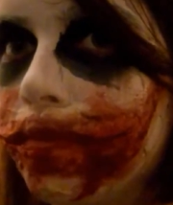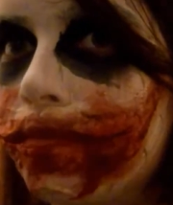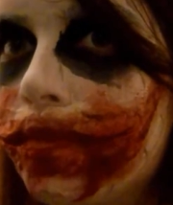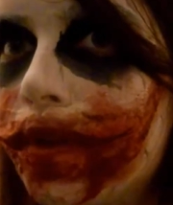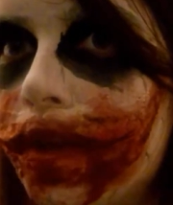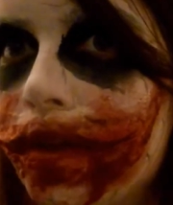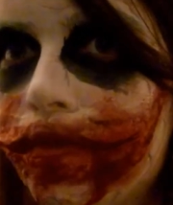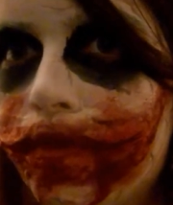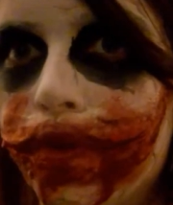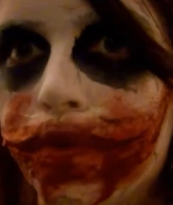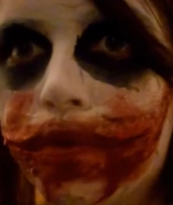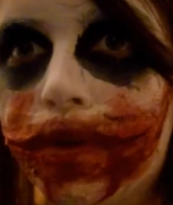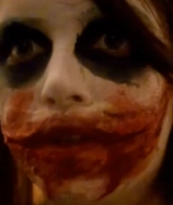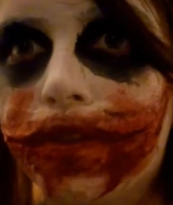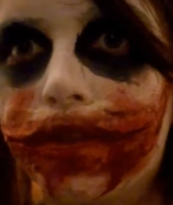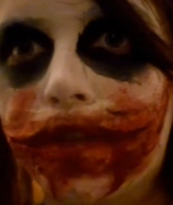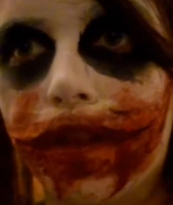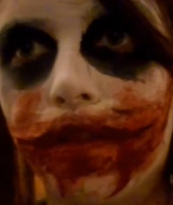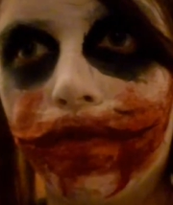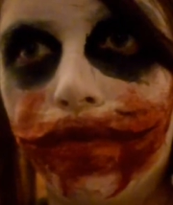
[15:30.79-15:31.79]
If you wanted to
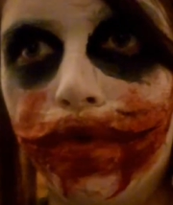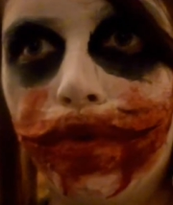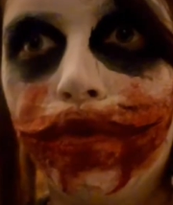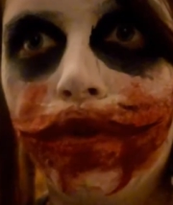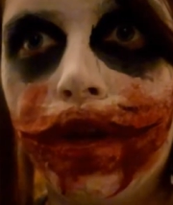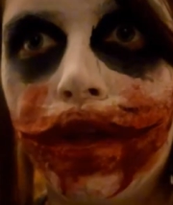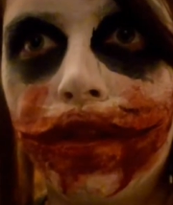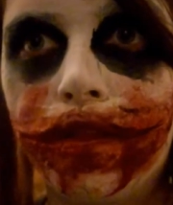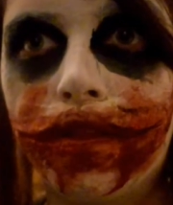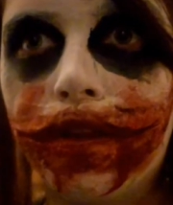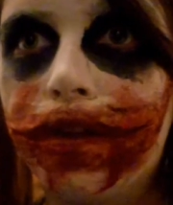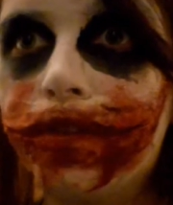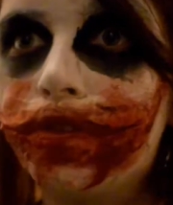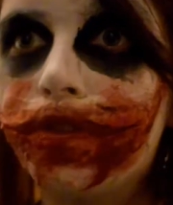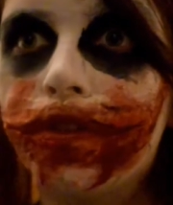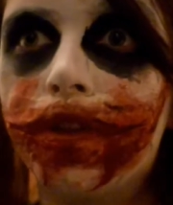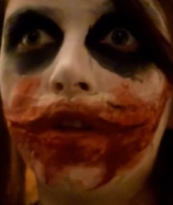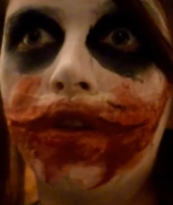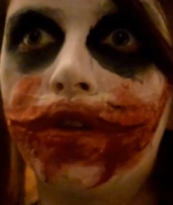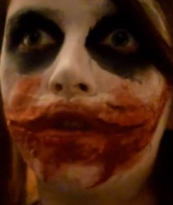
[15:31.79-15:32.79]
get the full Heath Ledger
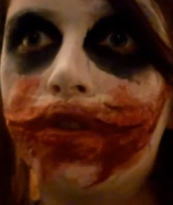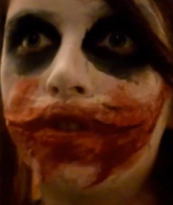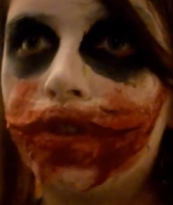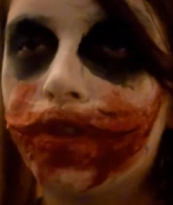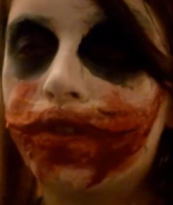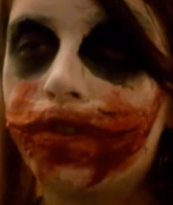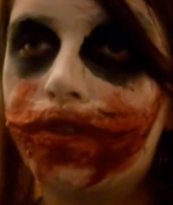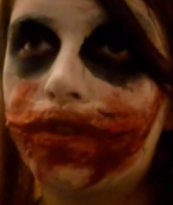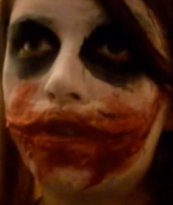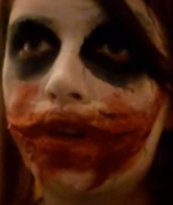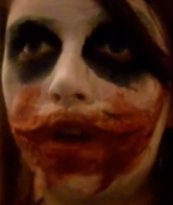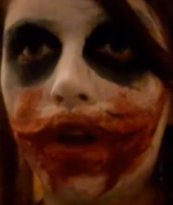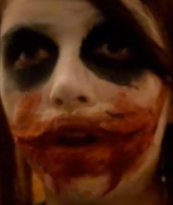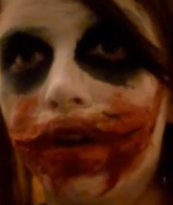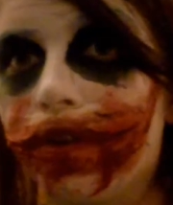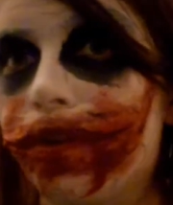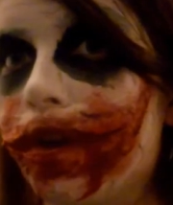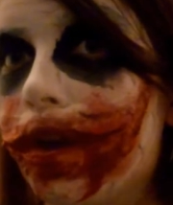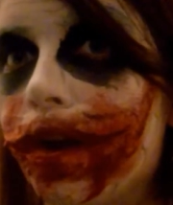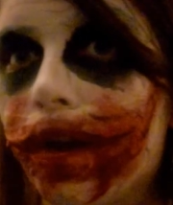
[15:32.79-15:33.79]
look, just colour
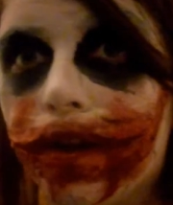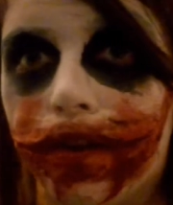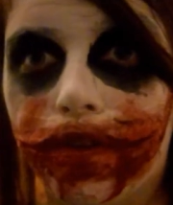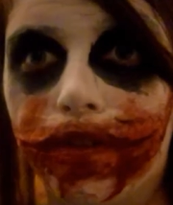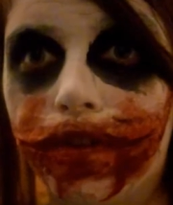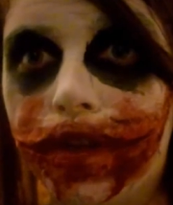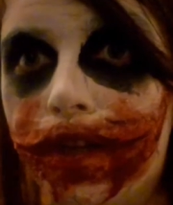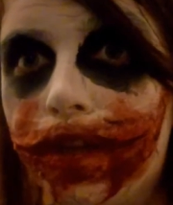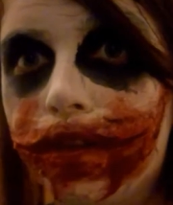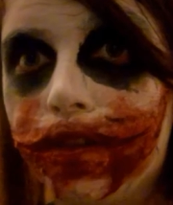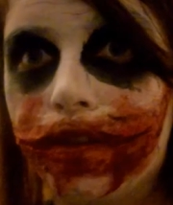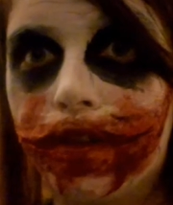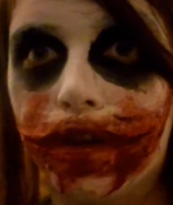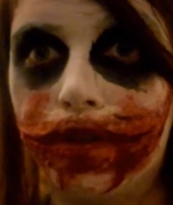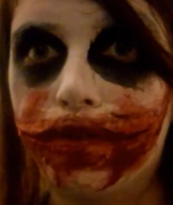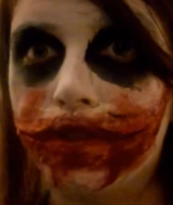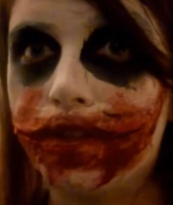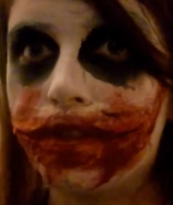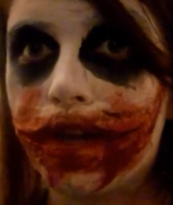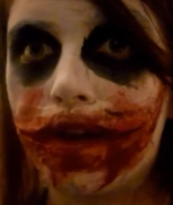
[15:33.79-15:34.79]
your hair green, go
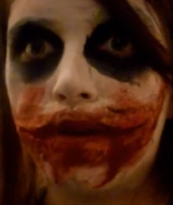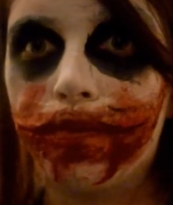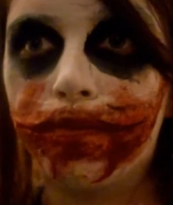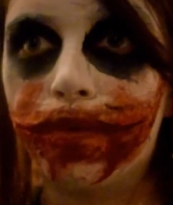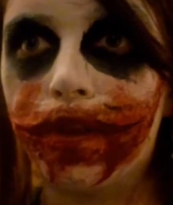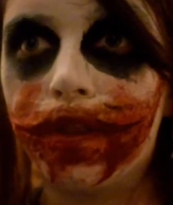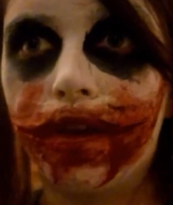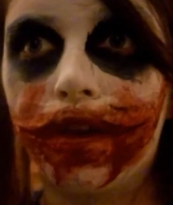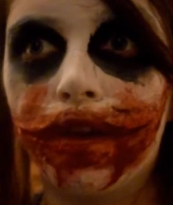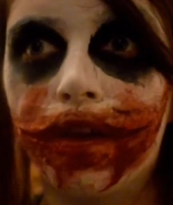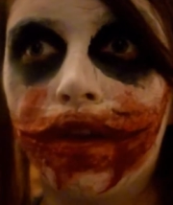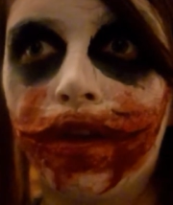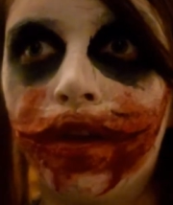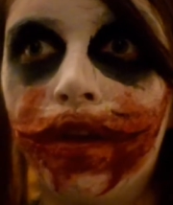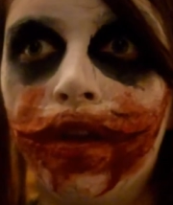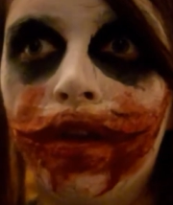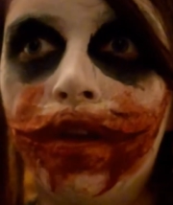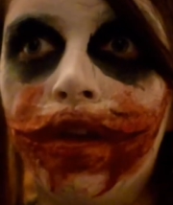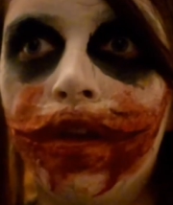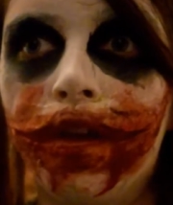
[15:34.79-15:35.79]
to town with it,
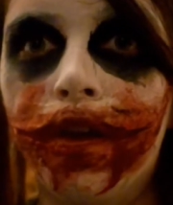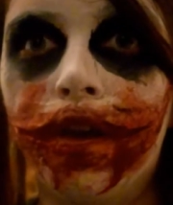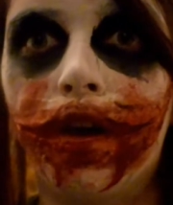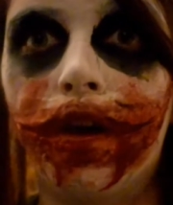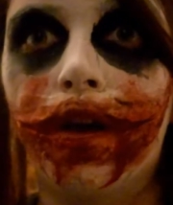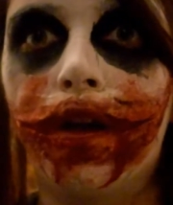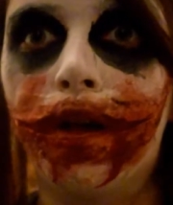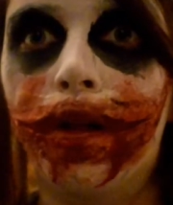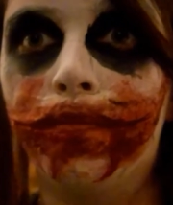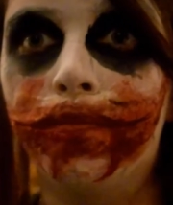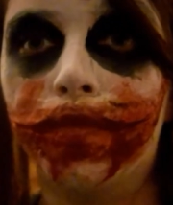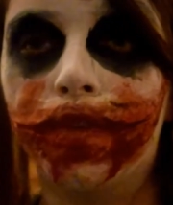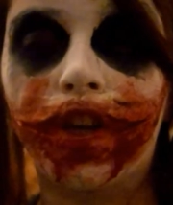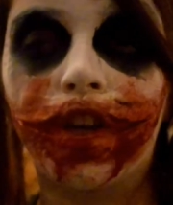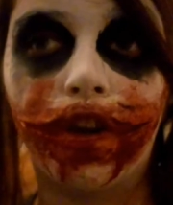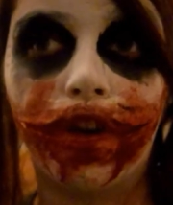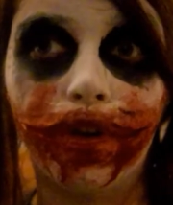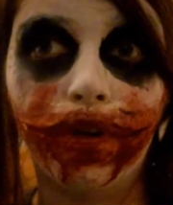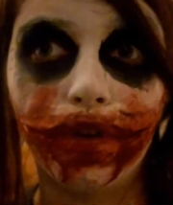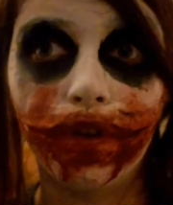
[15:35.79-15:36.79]

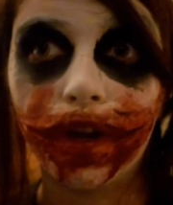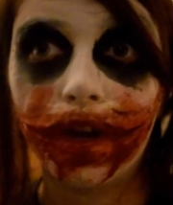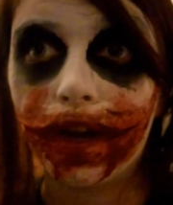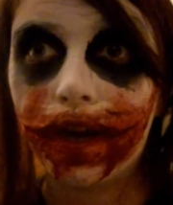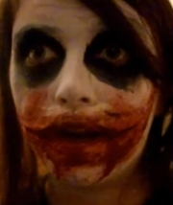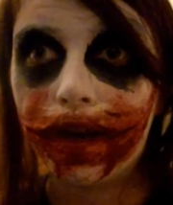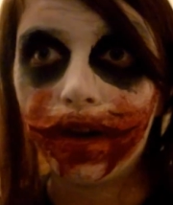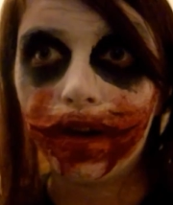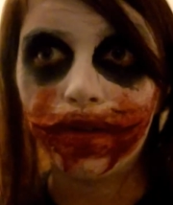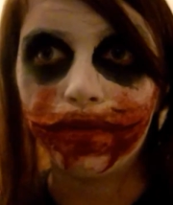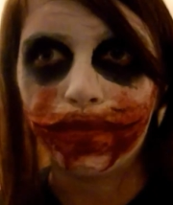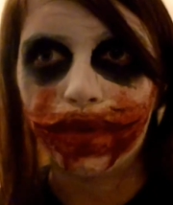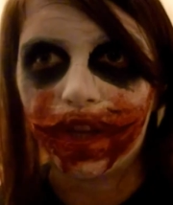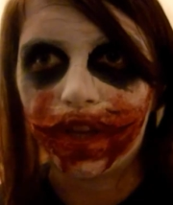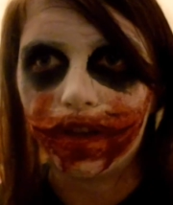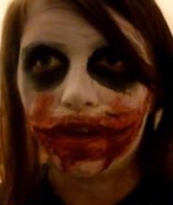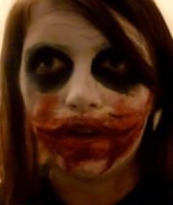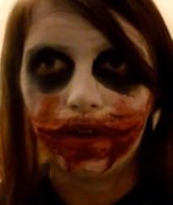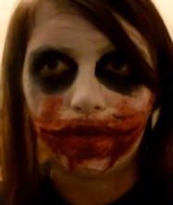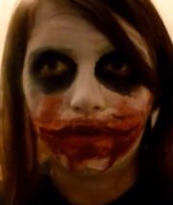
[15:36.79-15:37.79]
curl your hair, make
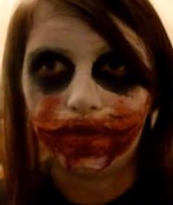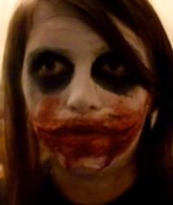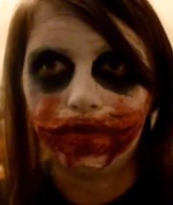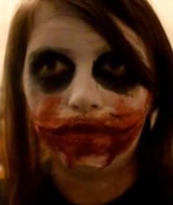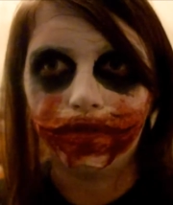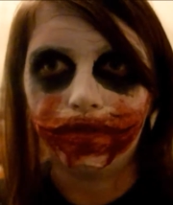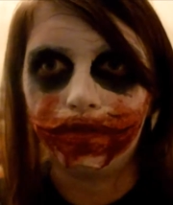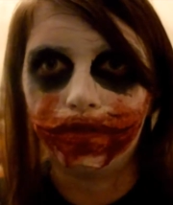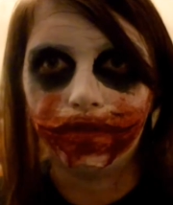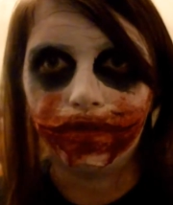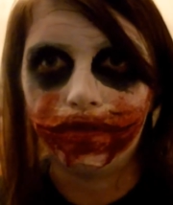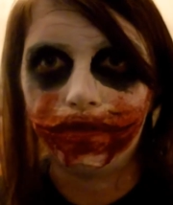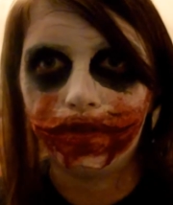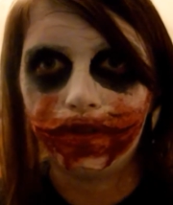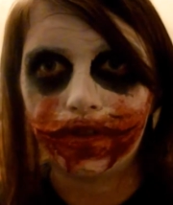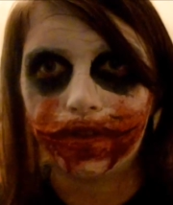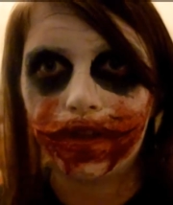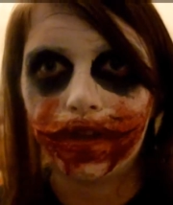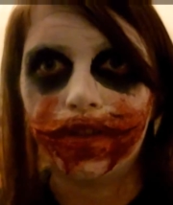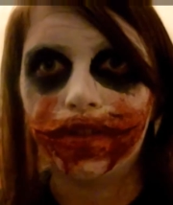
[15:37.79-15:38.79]
it look all
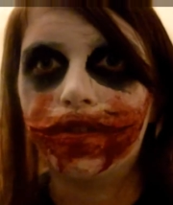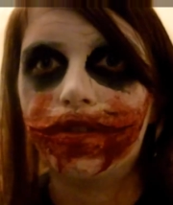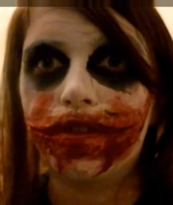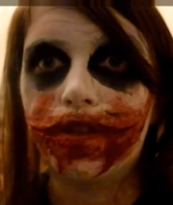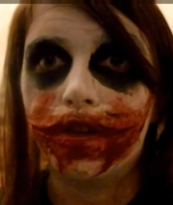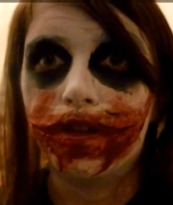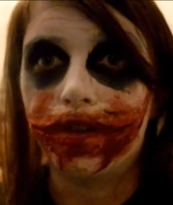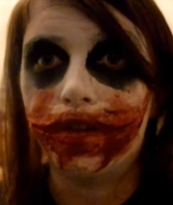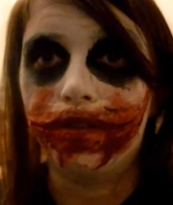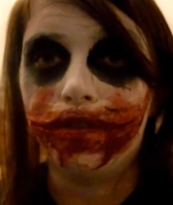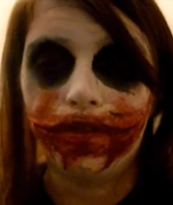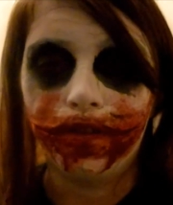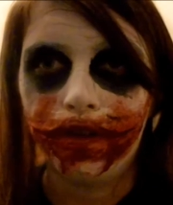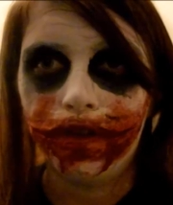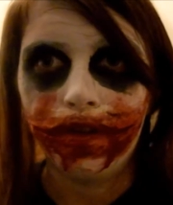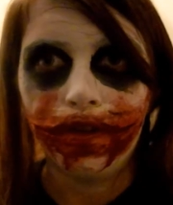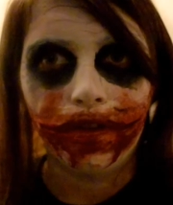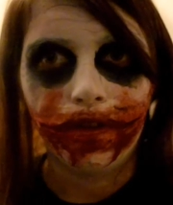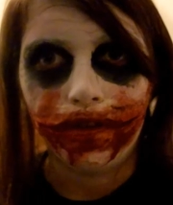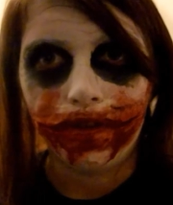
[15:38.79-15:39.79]
disgusting and
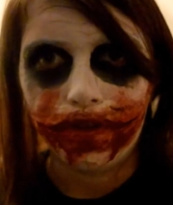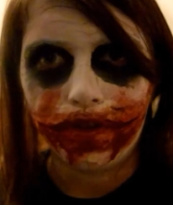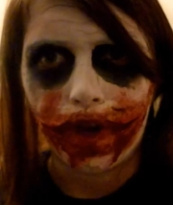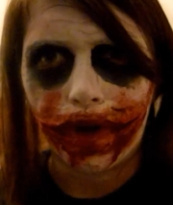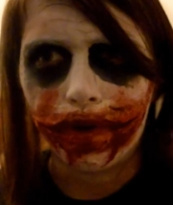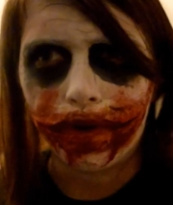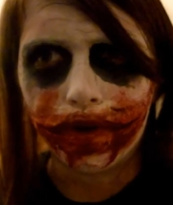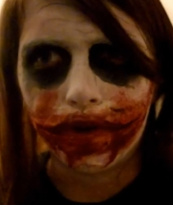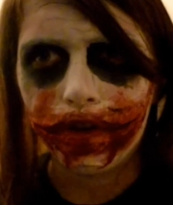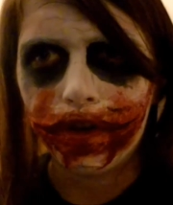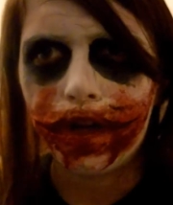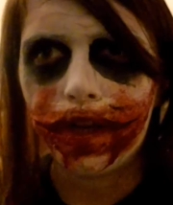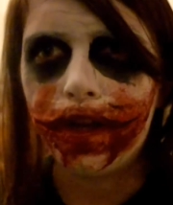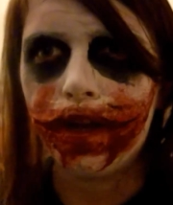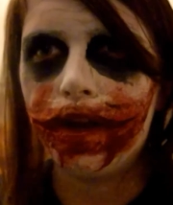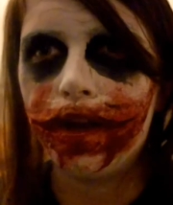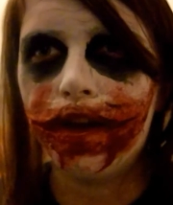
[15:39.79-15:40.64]
jokery,